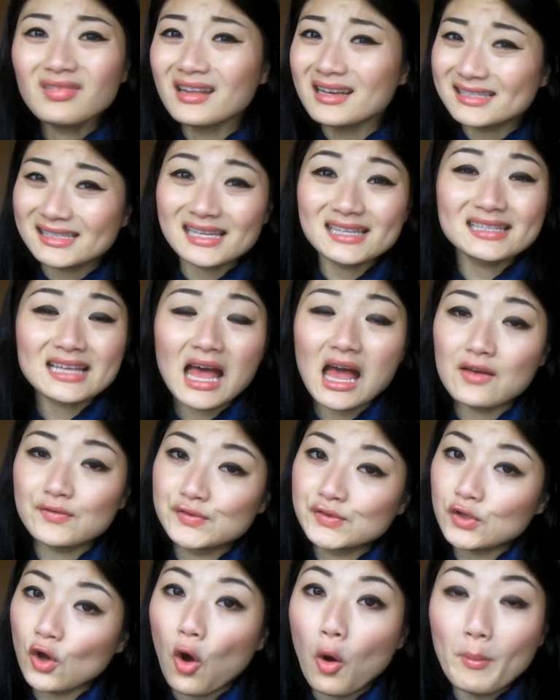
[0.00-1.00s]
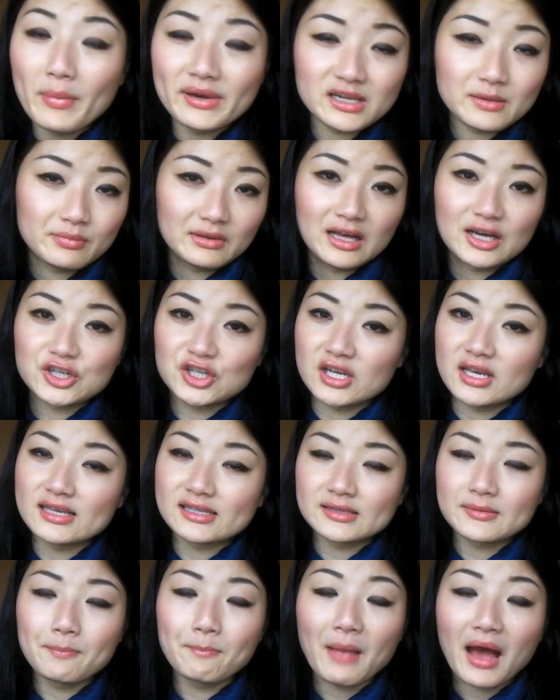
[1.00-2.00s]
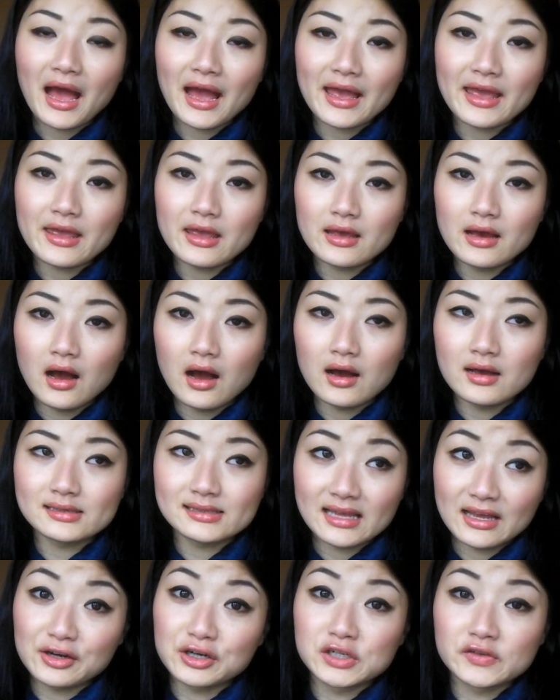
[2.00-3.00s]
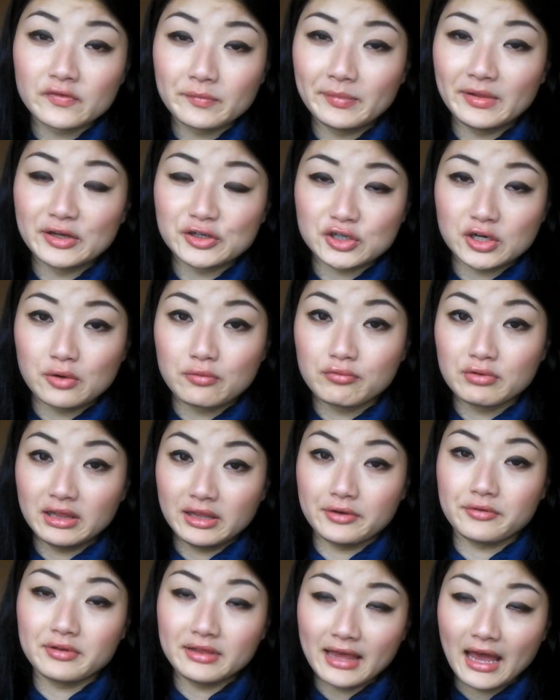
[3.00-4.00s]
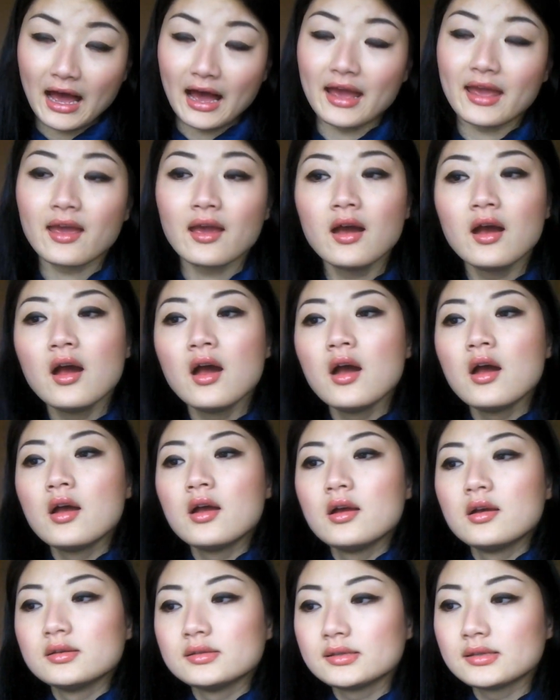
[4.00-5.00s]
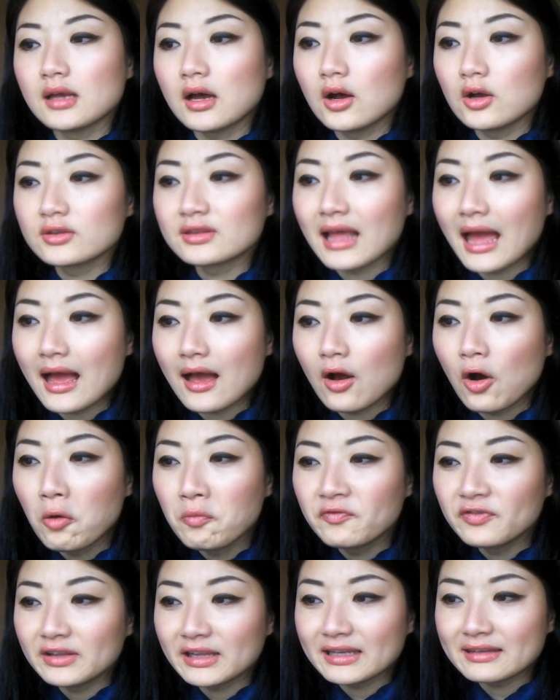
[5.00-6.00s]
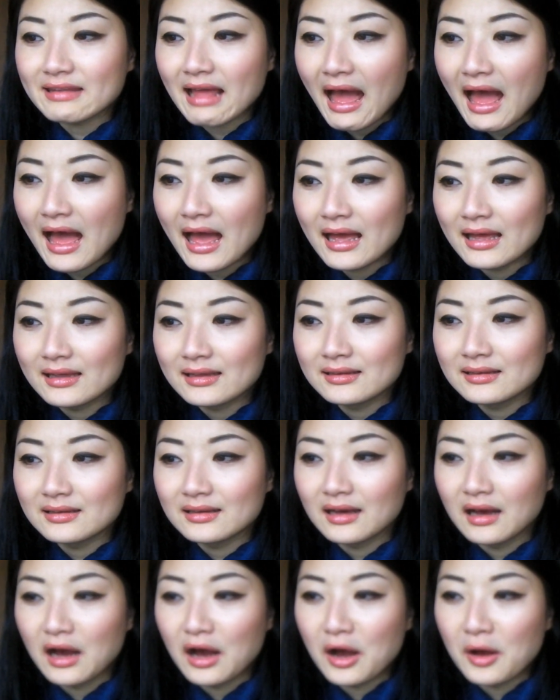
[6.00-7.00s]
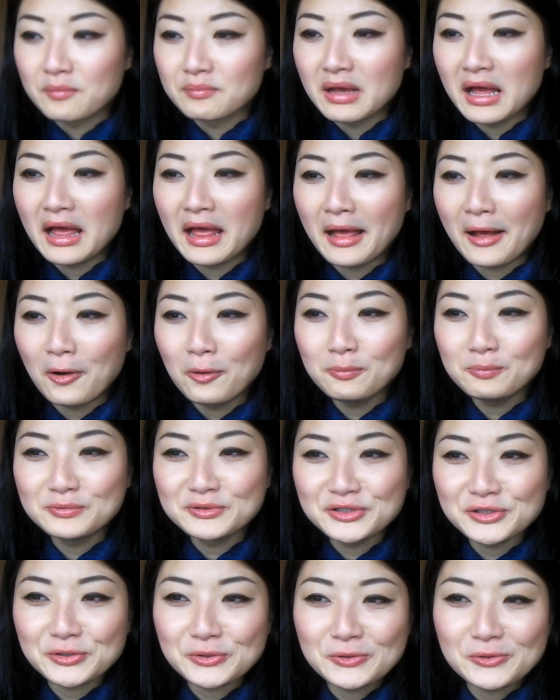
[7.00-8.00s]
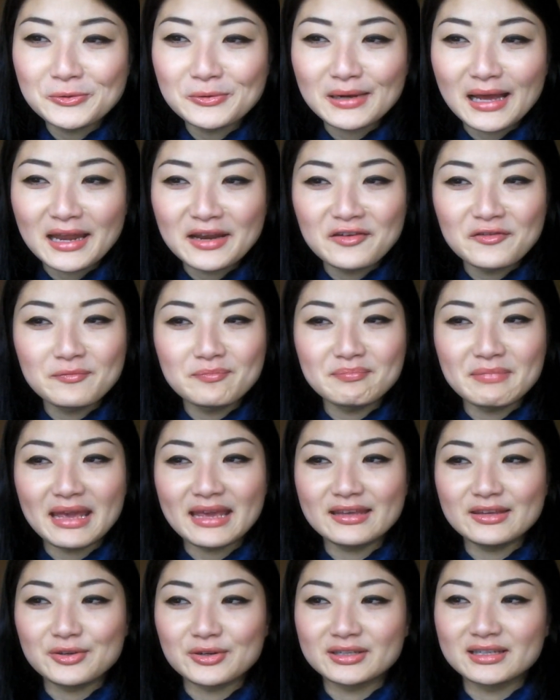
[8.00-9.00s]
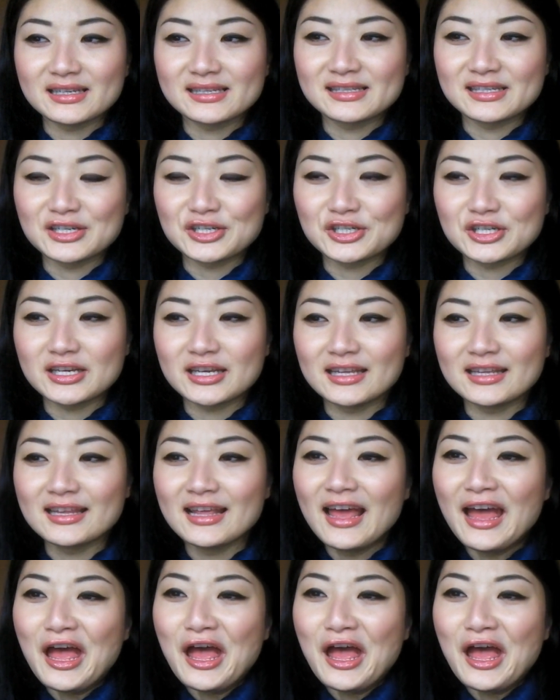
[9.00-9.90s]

since I have so many blushes, my standards for blush are really, really high. So hopefully that helped you kind of make your decision